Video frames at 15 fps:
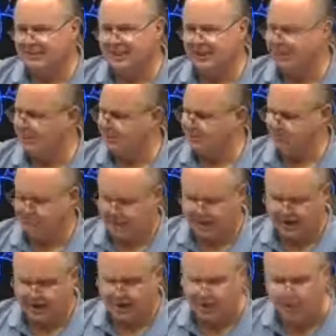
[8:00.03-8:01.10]
health care, we're going to
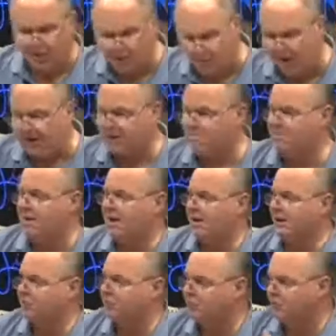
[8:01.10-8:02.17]
damn well make them buy
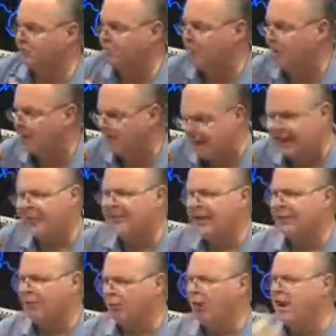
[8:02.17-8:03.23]
an insurance policy.
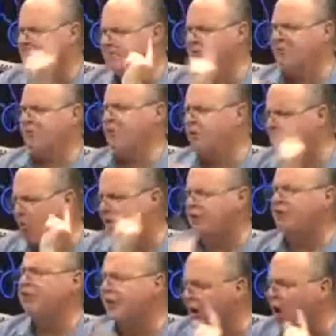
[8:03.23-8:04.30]
That's right, Mr. Limbaugh.
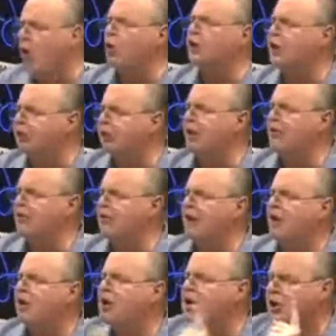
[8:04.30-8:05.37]
That's the only thing
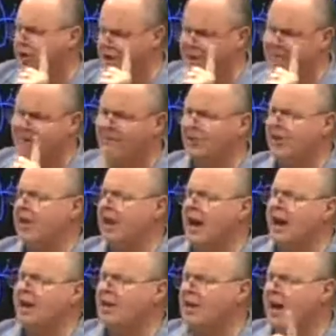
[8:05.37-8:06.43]
fair to keep everything
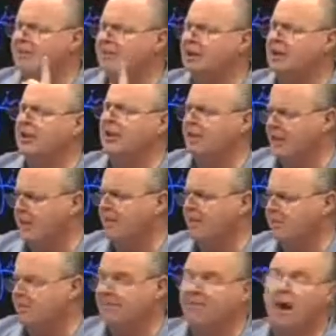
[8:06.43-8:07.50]
economically on the up
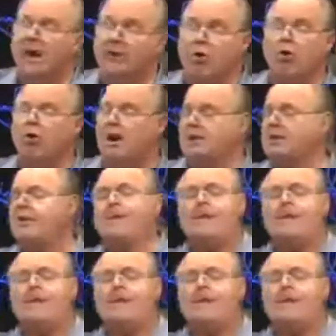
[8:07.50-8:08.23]
and up. Fine. All right.